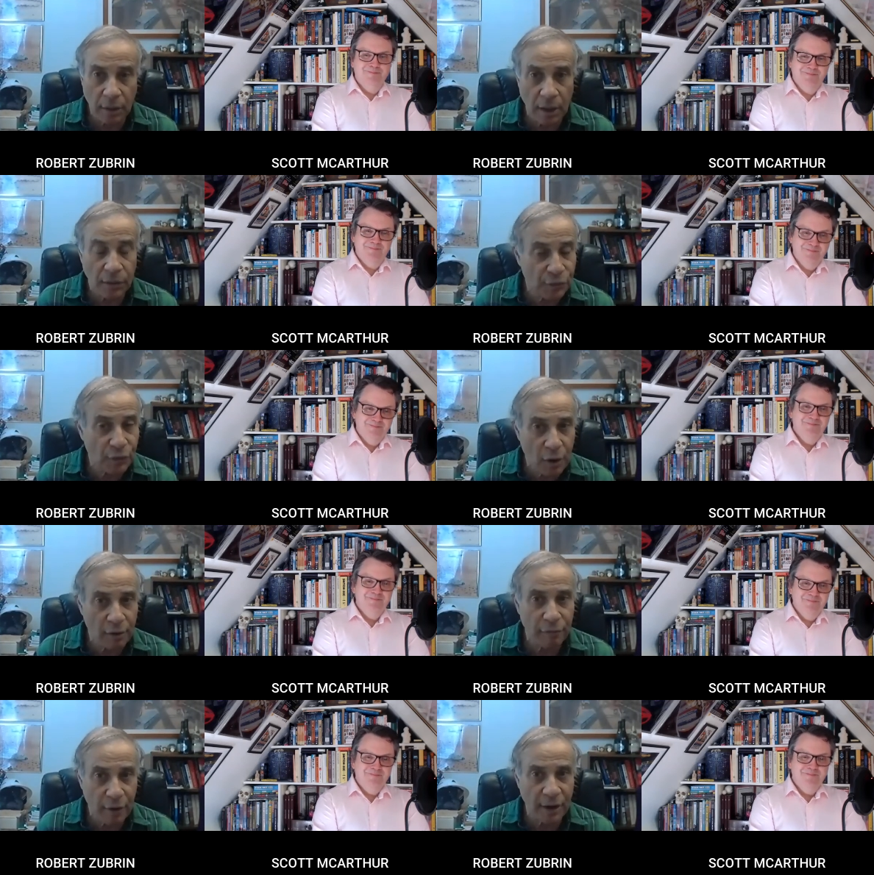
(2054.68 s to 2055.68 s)
Speaker 1: and start
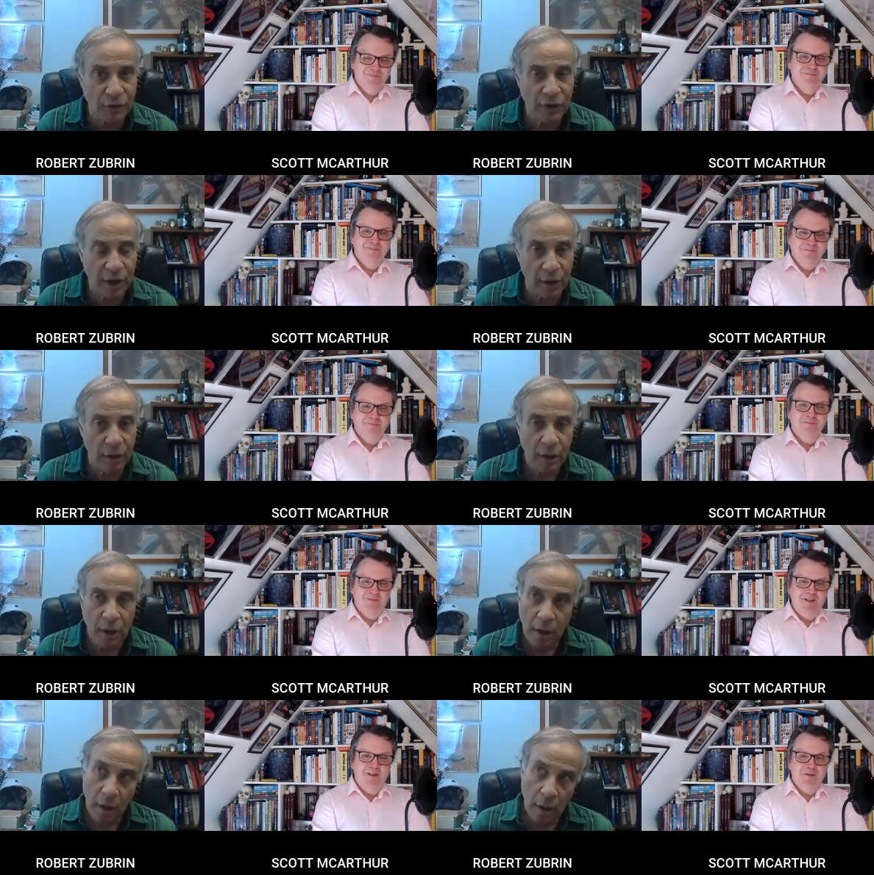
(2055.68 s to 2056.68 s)
afresh and,
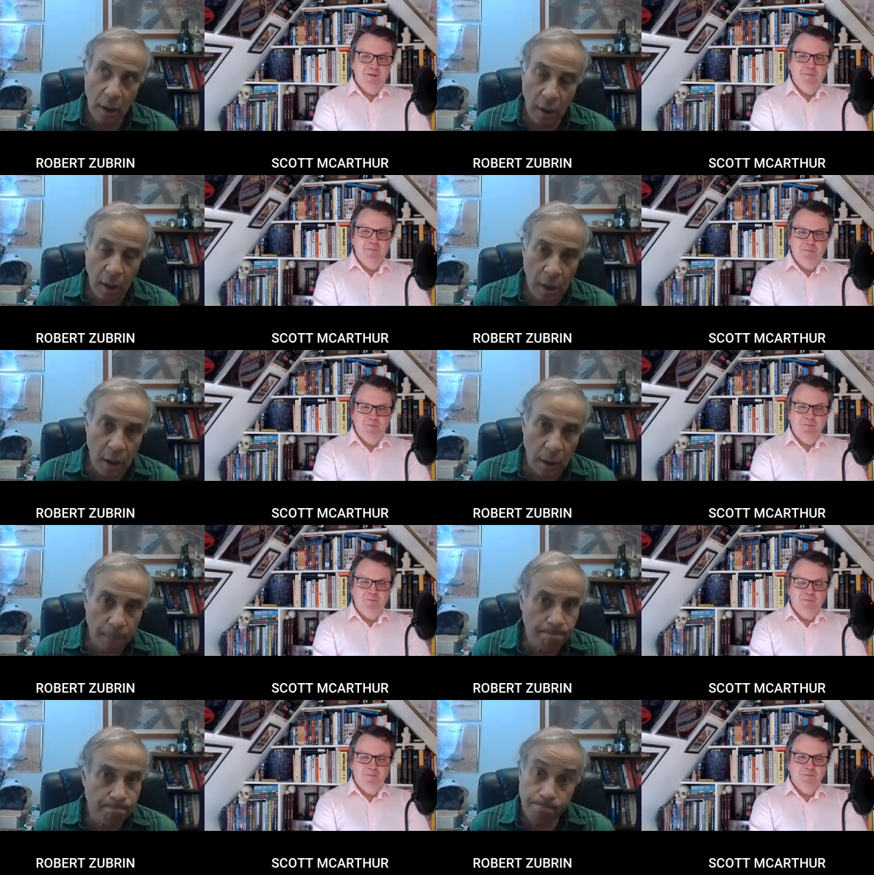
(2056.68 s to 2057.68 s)
uh,
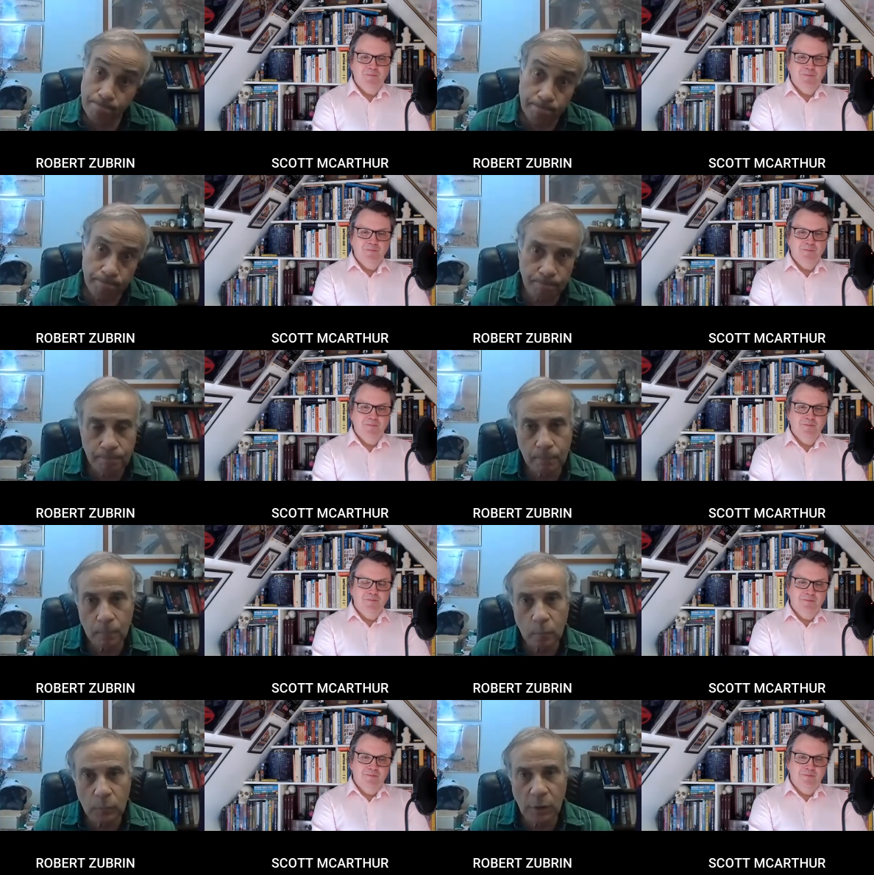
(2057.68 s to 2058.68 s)

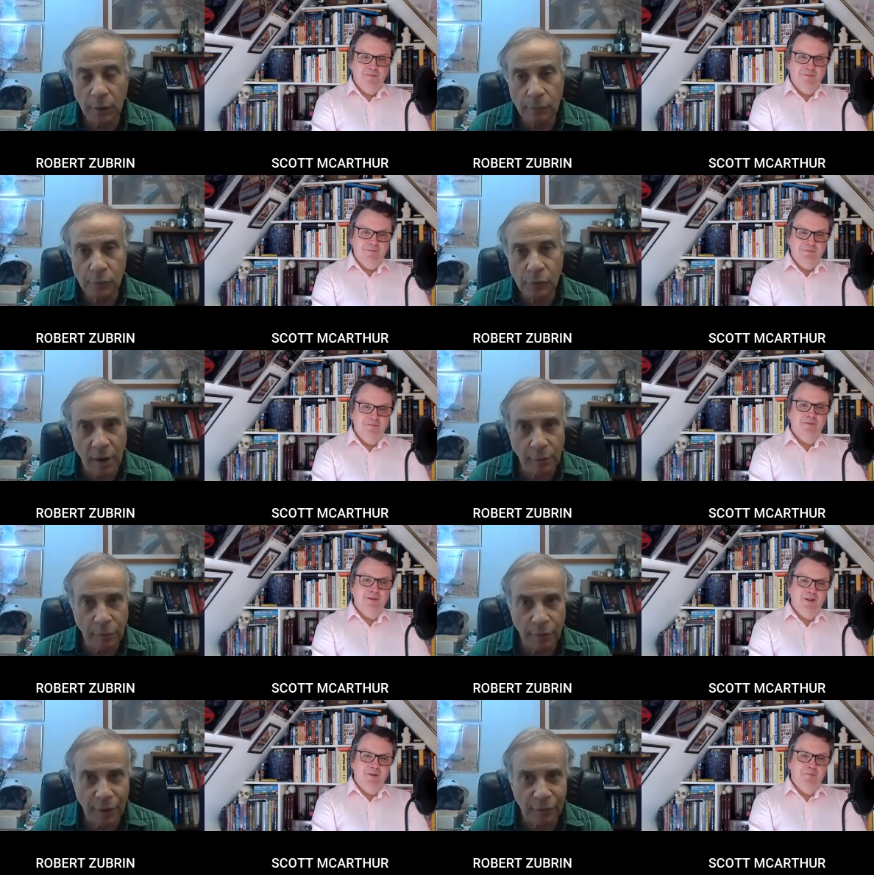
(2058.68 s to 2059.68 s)
you know, try new
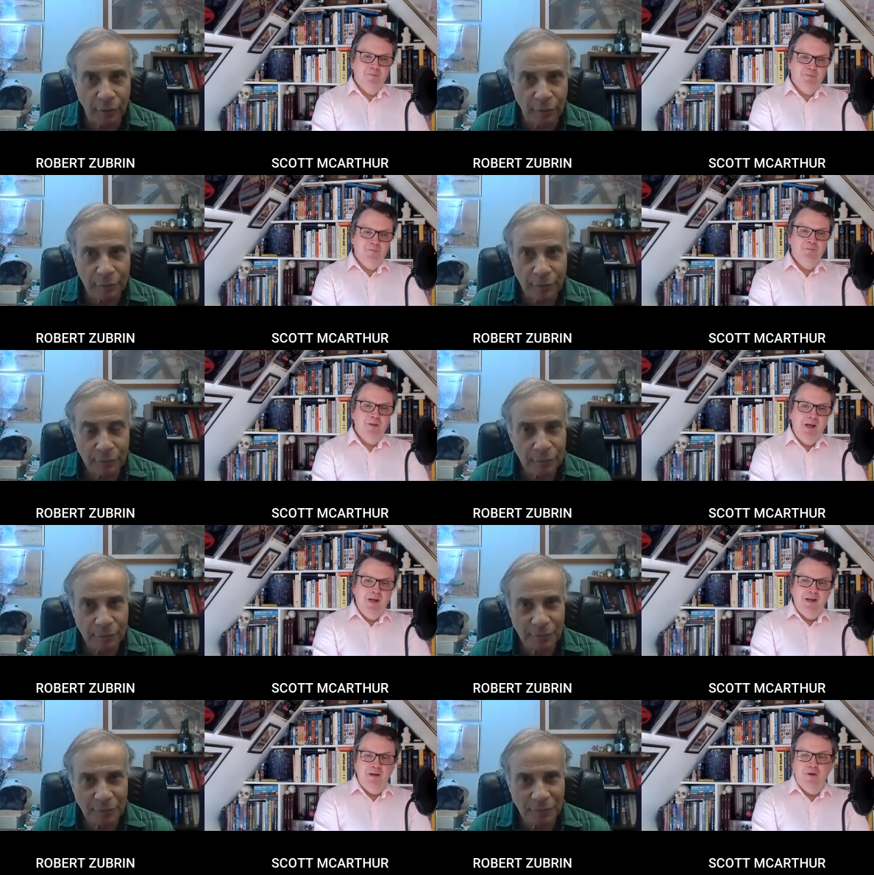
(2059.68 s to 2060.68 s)
things.
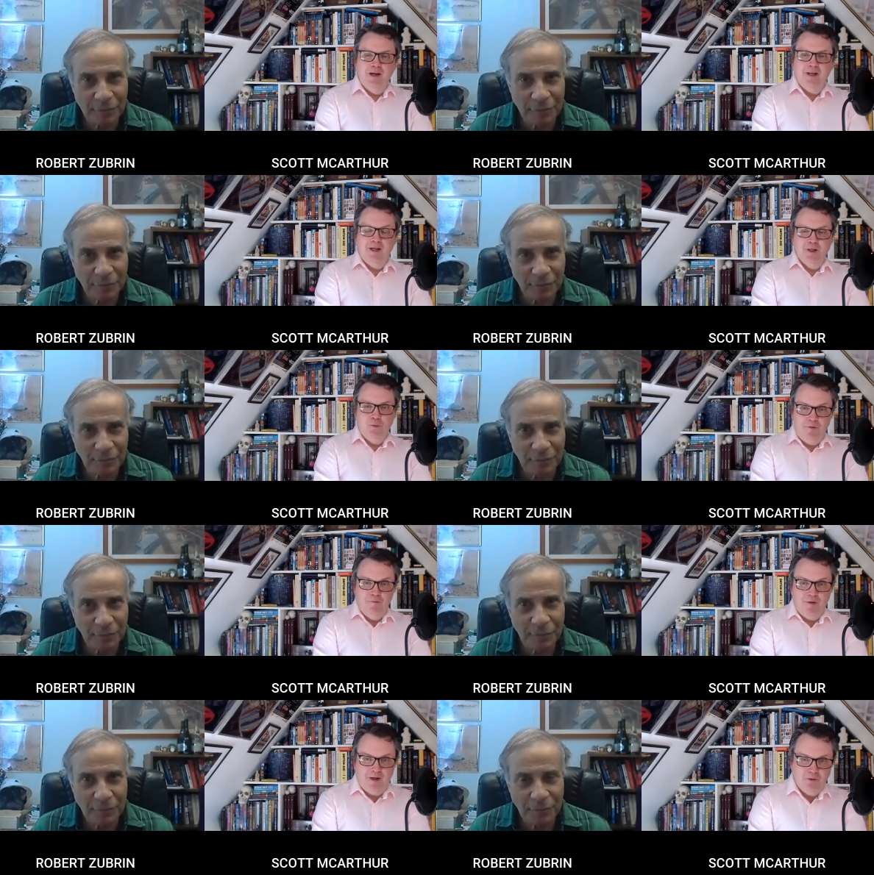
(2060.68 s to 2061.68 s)
Speaker 2: If I could ask one
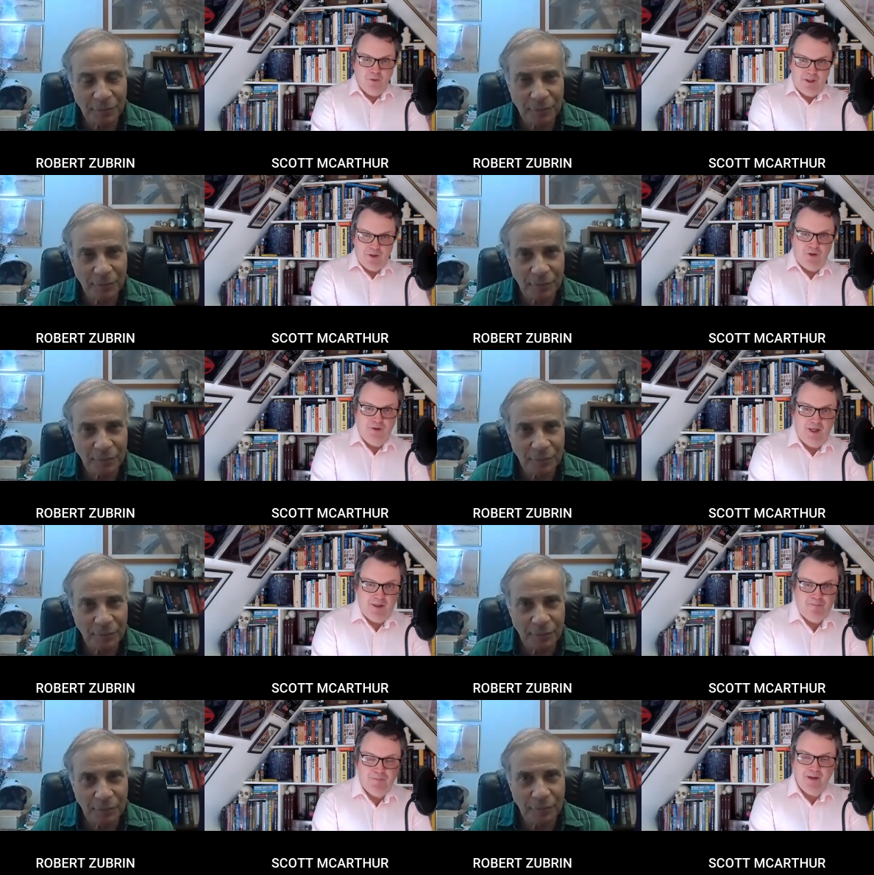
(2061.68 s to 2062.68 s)
final question
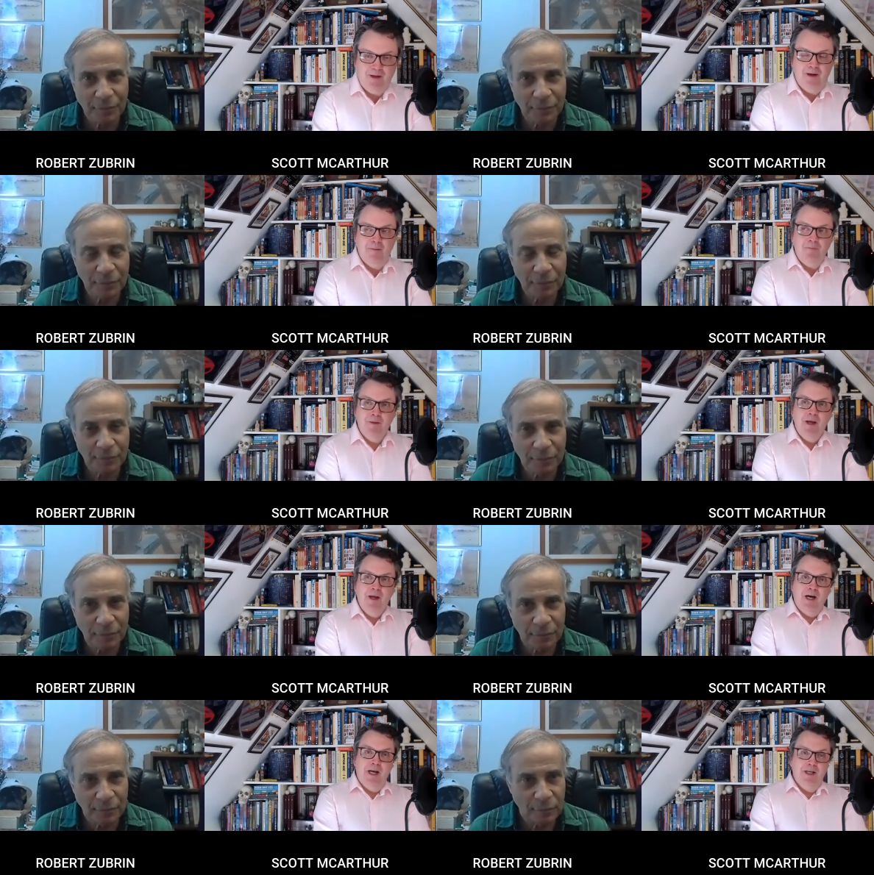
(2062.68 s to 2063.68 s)
then, um,
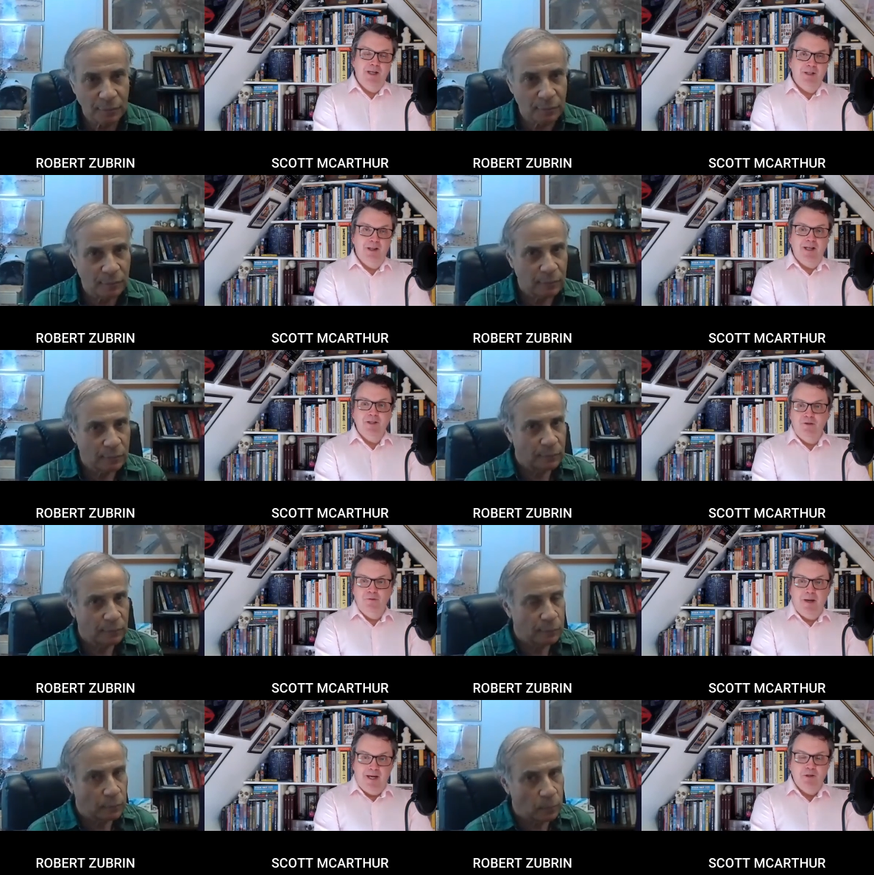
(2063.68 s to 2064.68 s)
and it is linked to
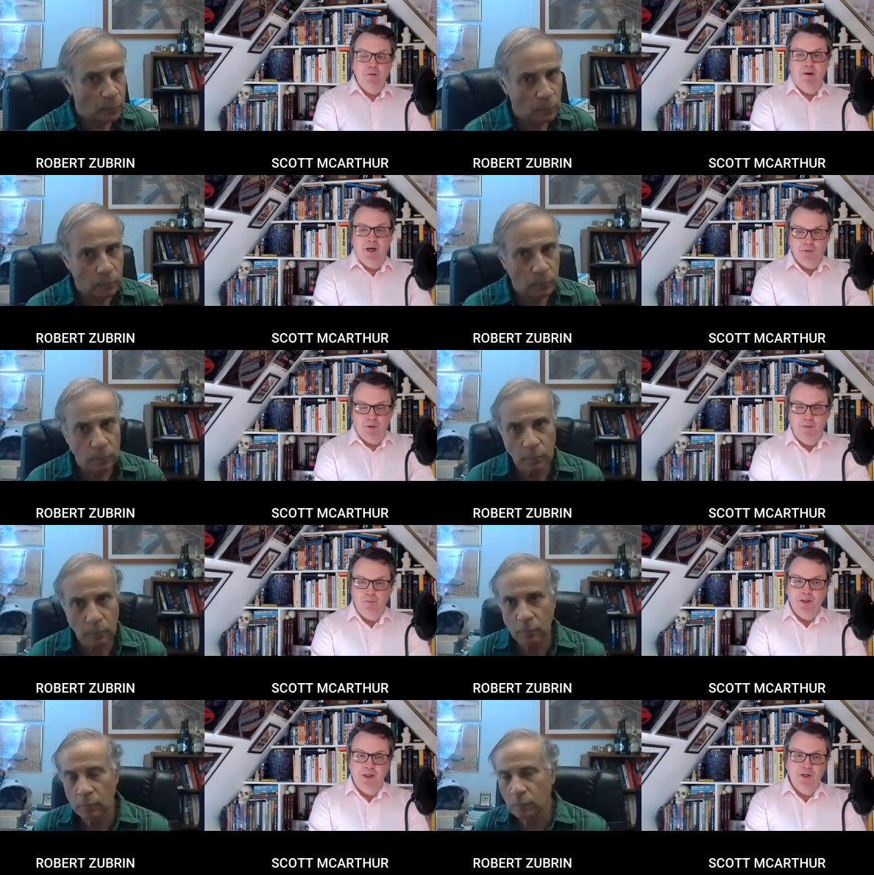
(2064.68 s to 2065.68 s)
Back to Mars, we're
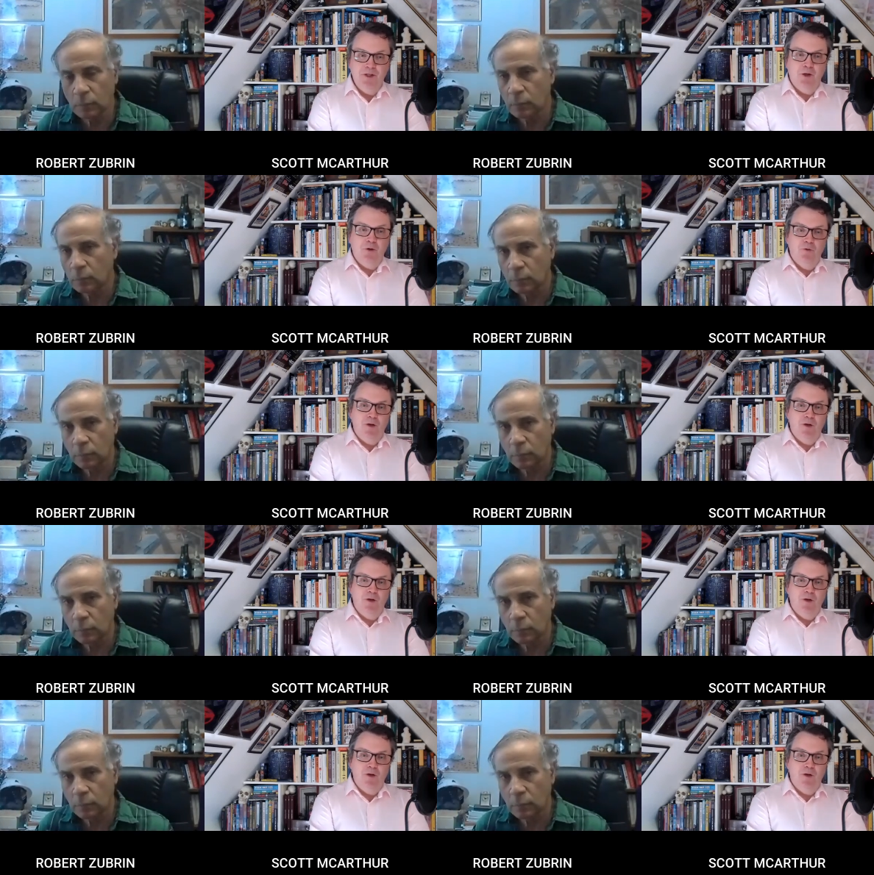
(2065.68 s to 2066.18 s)
completing the circle